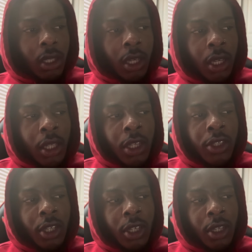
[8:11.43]
And they
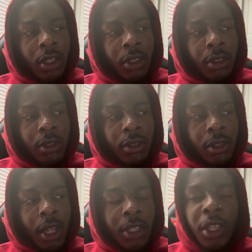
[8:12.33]
said
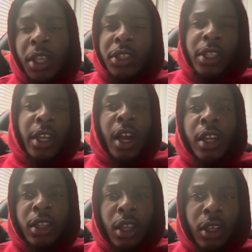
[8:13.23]
that's against the
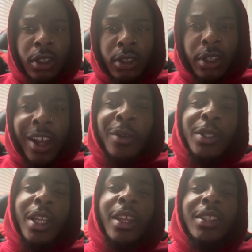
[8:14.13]
guideline. How
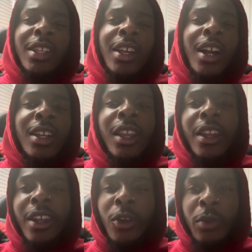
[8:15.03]
is that against the
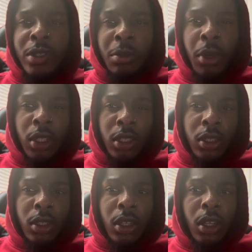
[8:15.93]
guideline helping somebody?
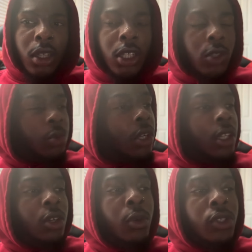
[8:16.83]
This is what I
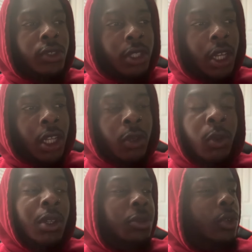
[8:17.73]
don't understand and
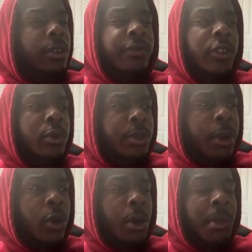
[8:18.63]
what I'm so confused
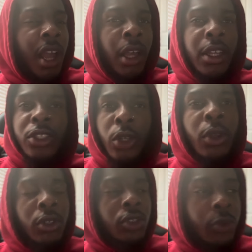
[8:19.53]
about. I can't show
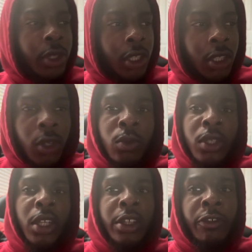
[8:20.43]
y'all the screen because they're gonna
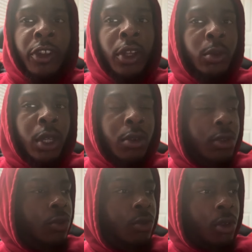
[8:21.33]
take this video down
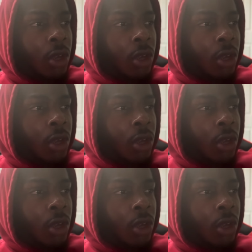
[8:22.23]
too.